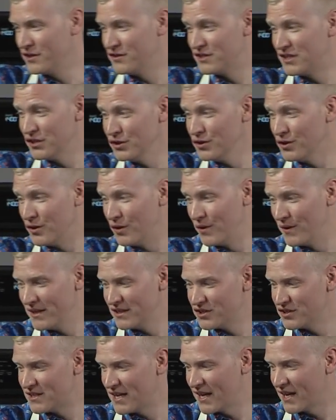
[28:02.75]
you do is
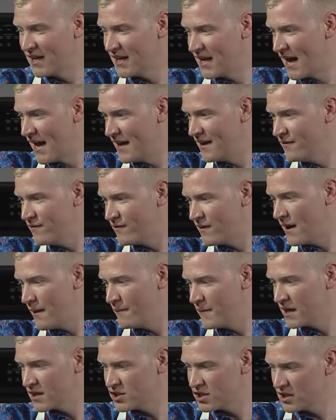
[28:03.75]
you take a knife.
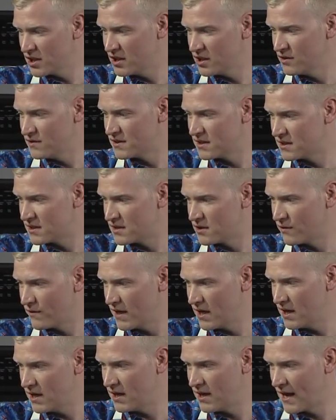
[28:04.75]
I'm actually going to use a serrated